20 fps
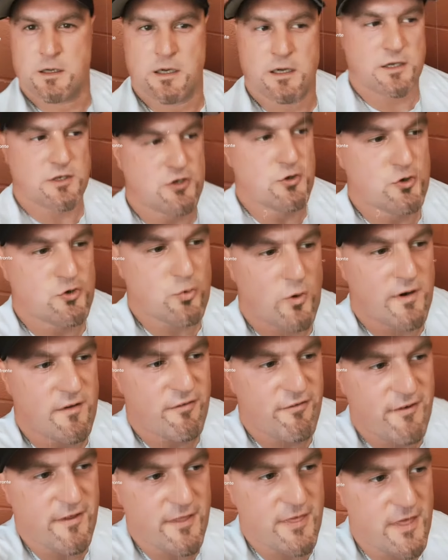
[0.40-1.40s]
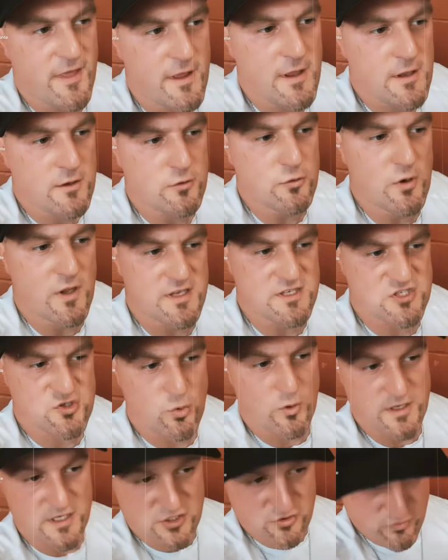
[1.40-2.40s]
June 25th,
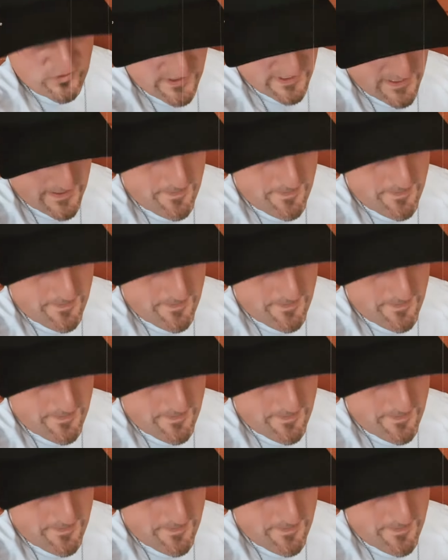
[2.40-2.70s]
2023.